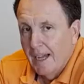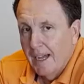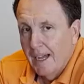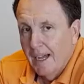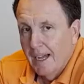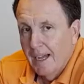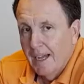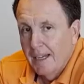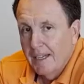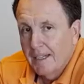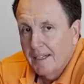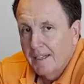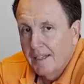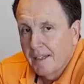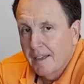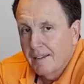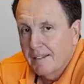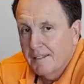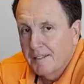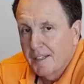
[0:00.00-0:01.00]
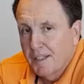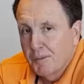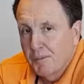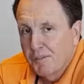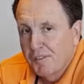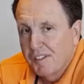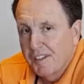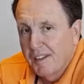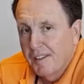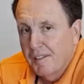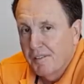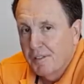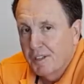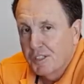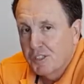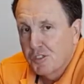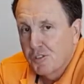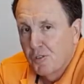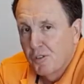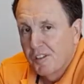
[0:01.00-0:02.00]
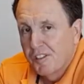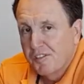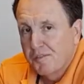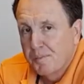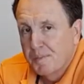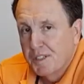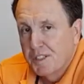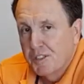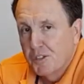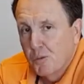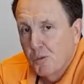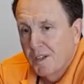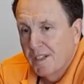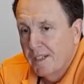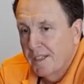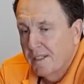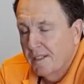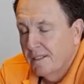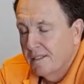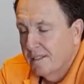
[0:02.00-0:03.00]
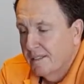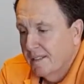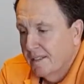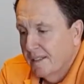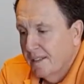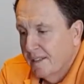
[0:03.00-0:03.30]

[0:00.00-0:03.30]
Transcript: It was either a choice between